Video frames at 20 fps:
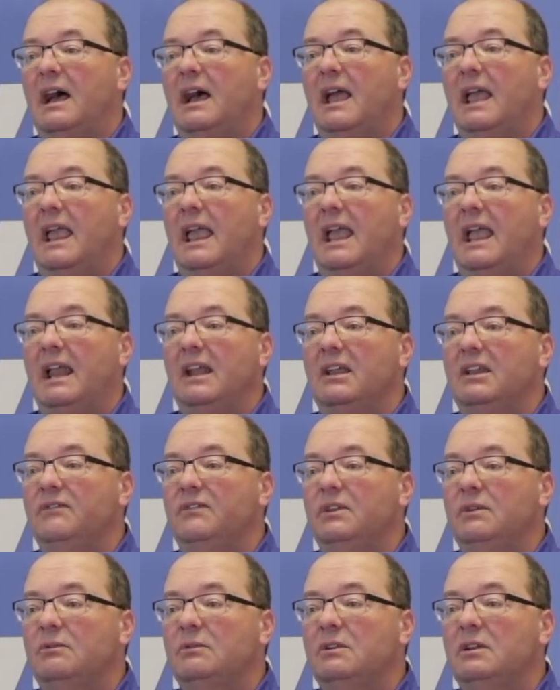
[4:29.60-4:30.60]
And
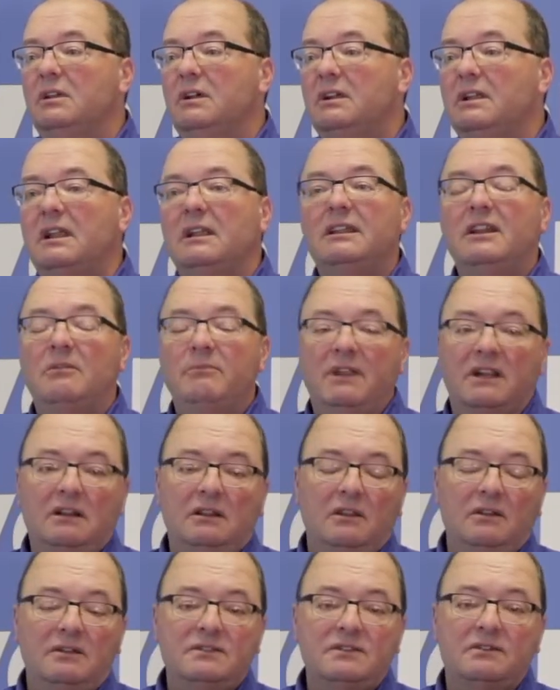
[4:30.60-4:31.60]
if you look a little bit
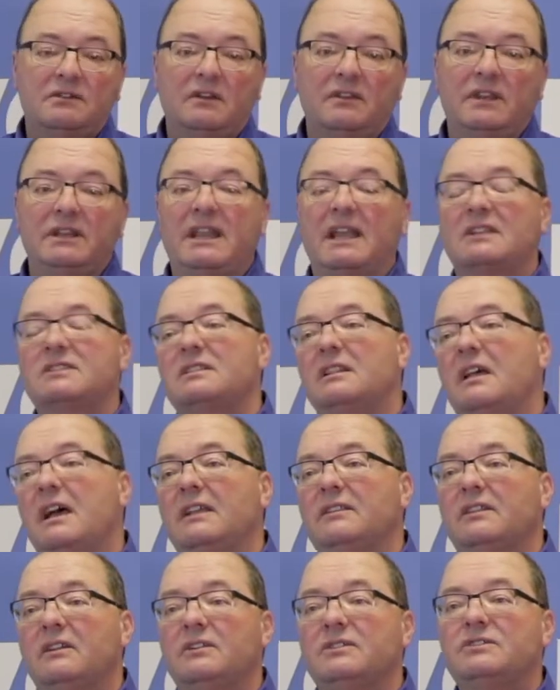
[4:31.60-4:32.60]
closer on the next
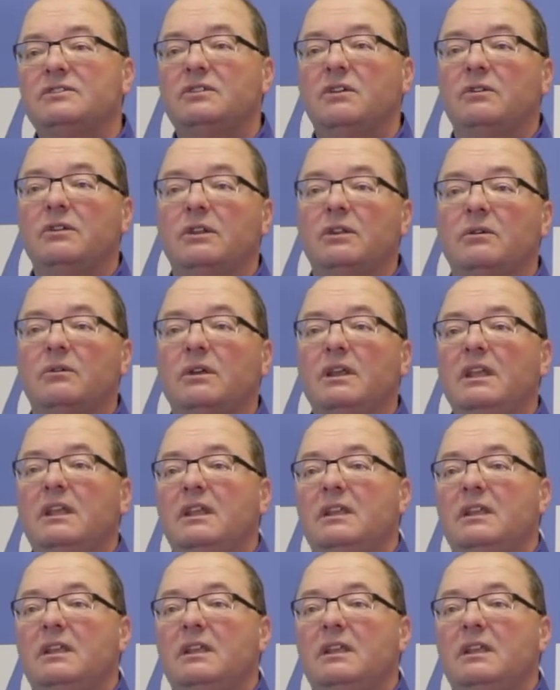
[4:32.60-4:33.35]
slide that I'll show you,